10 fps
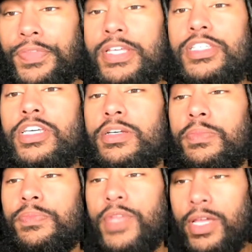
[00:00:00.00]

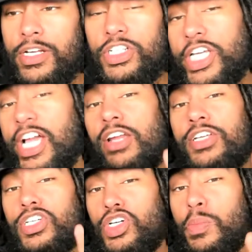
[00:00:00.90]
See, jail
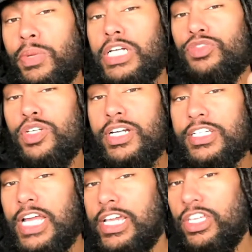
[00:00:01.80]
is a good place for
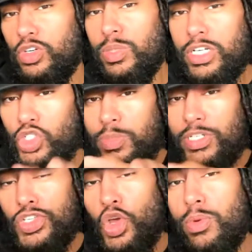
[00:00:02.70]
niggas like you because you've
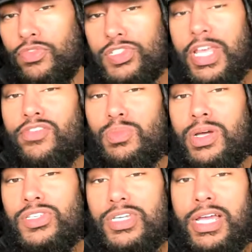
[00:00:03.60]
been sober for 7
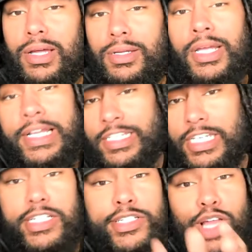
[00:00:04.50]
months now.
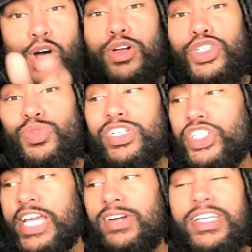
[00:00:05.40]
See, as long as you in
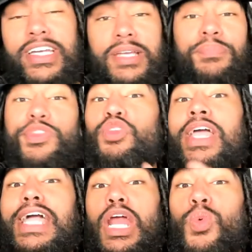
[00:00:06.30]
jail, Diddy, you
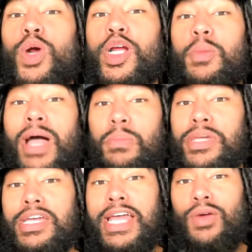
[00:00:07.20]
ain't got to worry about
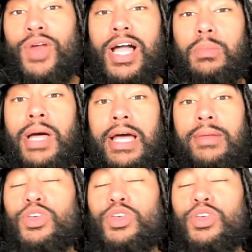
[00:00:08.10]
being at rock bottom.